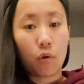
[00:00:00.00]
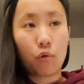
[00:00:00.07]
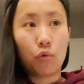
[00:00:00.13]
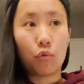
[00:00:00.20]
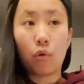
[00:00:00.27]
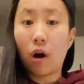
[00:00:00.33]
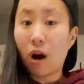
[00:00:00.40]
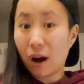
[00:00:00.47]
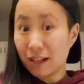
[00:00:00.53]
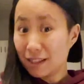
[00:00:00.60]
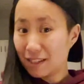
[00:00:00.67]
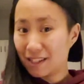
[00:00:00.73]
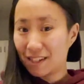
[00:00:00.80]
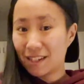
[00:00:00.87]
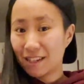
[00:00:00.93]

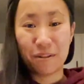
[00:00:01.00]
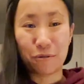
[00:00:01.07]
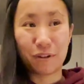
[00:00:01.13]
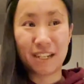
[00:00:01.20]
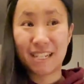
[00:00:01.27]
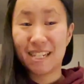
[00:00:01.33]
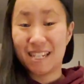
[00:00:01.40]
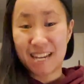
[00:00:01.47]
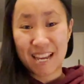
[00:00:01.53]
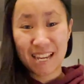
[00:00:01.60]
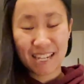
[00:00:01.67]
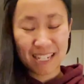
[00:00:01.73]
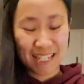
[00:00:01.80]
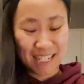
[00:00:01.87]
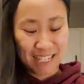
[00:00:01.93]
rods or
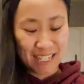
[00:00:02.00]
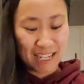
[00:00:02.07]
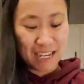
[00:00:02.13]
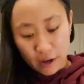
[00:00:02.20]
snakes.